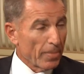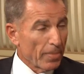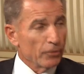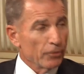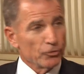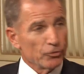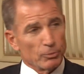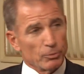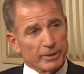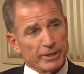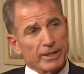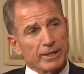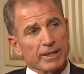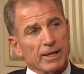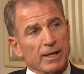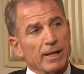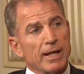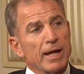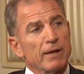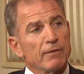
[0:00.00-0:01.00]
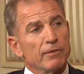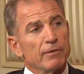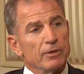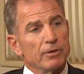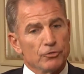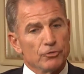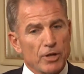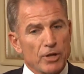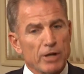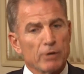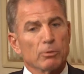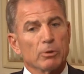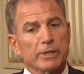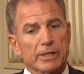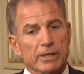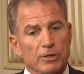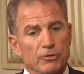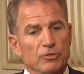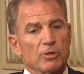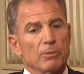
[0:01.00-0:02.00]
So we're getting a lot of, generally
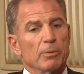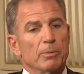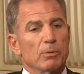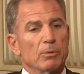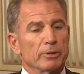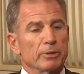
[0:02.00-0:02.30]
in the Sun Belt,